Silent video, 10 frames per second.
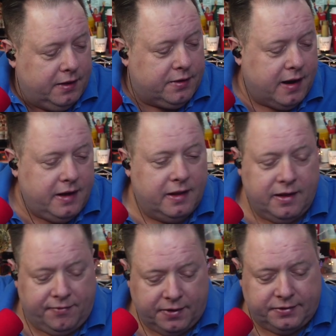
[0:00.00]
And they look
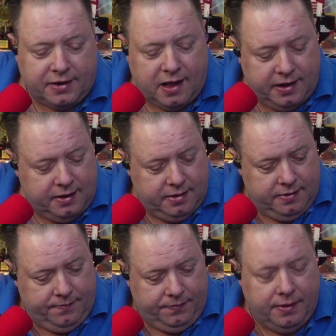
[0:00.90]
great and they feel
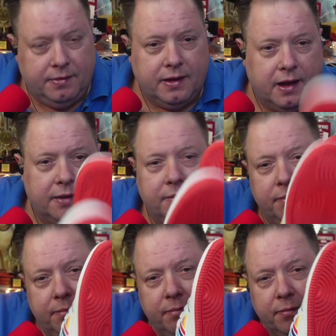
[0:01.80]
solid. And they
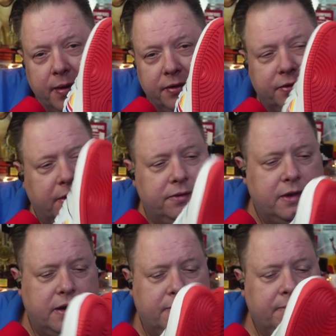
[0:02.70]
got red
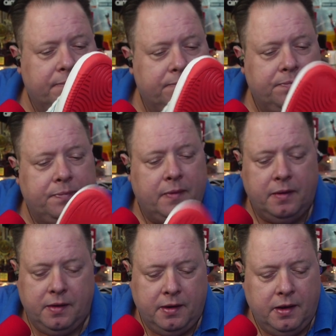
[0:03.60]
soles on them.
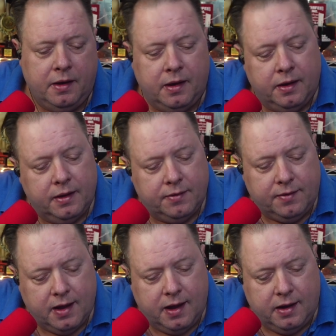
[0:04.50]

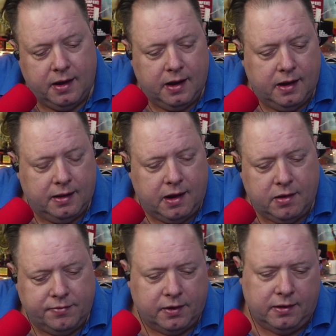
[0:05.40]
They've got,
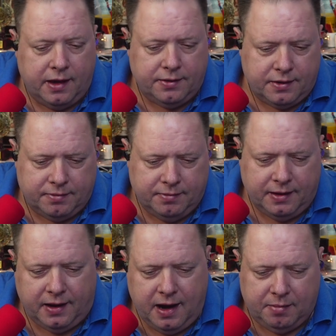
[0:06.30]
I don't know if they're
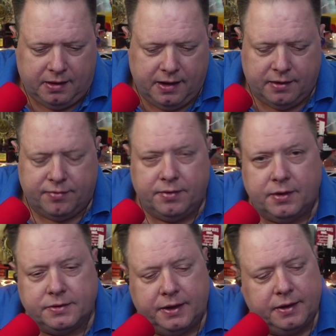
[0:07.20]
leather. Well, they can't be leather
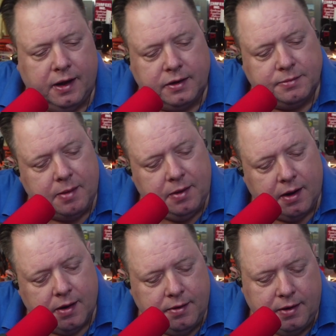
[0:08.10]
for $13.
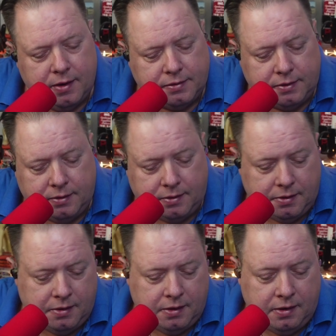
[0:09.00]
Maybe they are. Who knows?
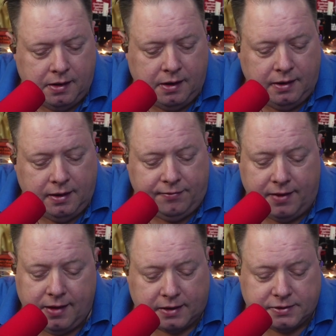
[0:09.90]

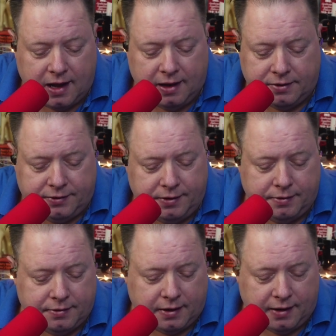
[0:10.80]
They feel like solid
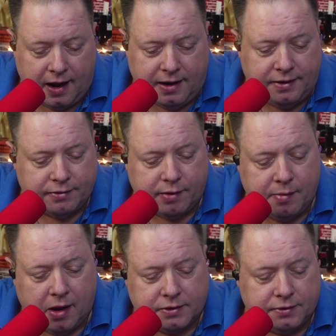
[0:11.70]
shoes, like
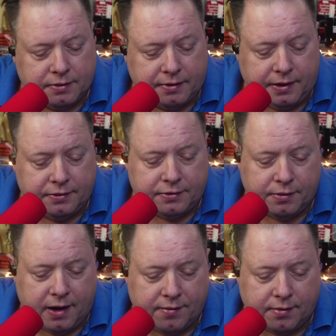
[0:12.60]
Nikes or Reeboks or
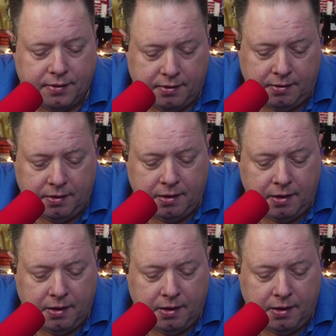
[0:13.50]
Adidas or whatever.